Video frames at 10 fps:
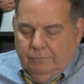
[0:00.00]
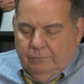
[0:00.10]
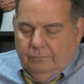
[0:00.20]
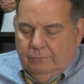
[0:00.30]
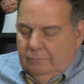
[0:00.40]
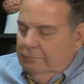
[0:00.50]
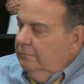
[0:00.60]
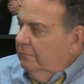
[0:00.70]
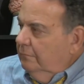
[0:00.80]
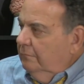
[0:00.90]

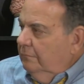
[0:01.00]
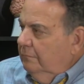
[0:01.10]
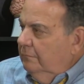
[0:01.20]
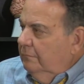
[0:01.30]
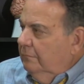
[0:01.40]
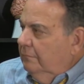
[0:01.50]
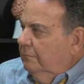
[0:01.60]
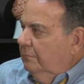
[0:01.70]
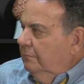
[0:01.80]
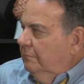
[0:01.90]

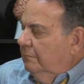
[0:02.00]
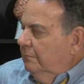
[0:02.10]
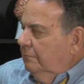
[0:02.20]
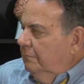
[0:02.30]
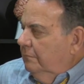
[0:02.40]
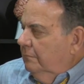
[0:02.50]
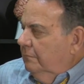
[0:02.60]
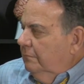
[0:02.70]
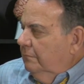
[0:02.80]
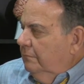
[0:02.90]

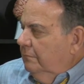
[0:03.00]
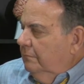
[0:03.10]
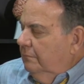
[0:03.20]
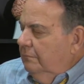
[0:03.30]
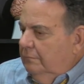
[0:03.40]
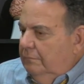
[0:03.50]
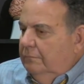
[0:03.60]
[no speech]